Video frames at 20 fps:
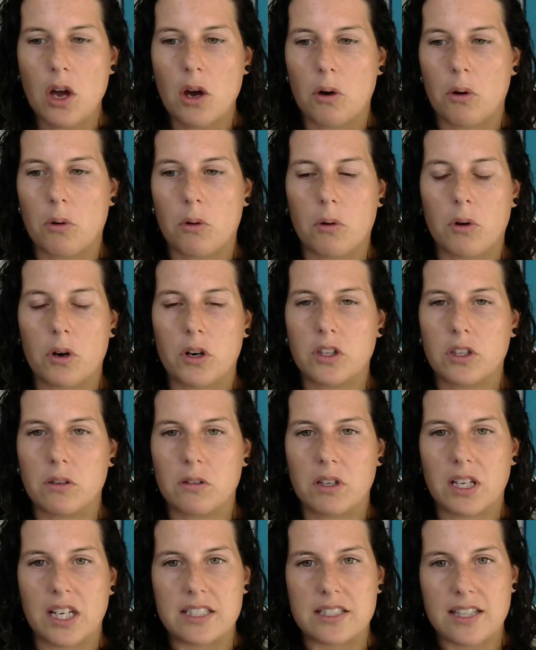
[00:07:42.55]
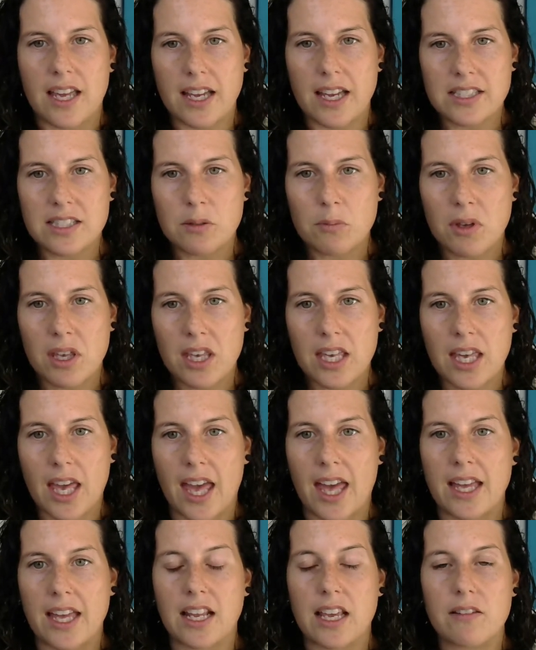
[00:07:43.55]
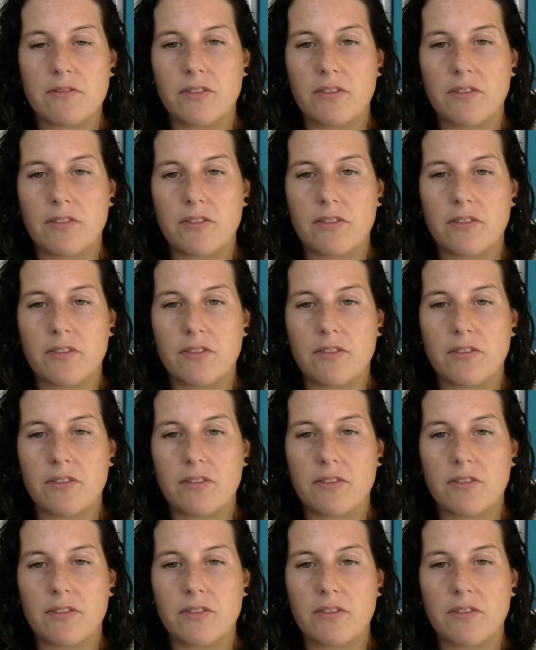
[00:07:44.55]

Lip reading: or you can text me at